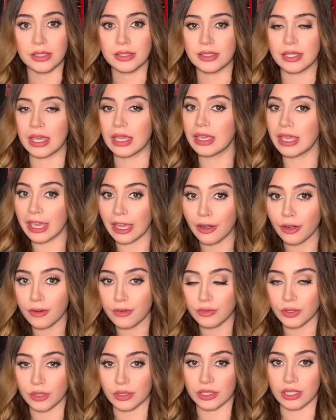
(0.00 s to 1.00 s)
Take care
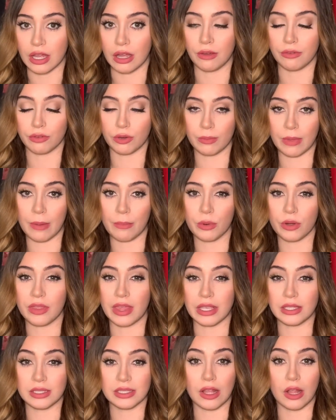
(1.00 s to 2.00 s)
of yourself. Remember
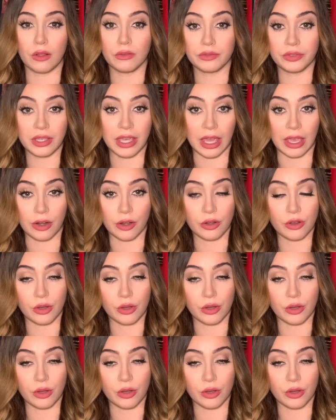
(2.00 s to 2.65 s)
that self-care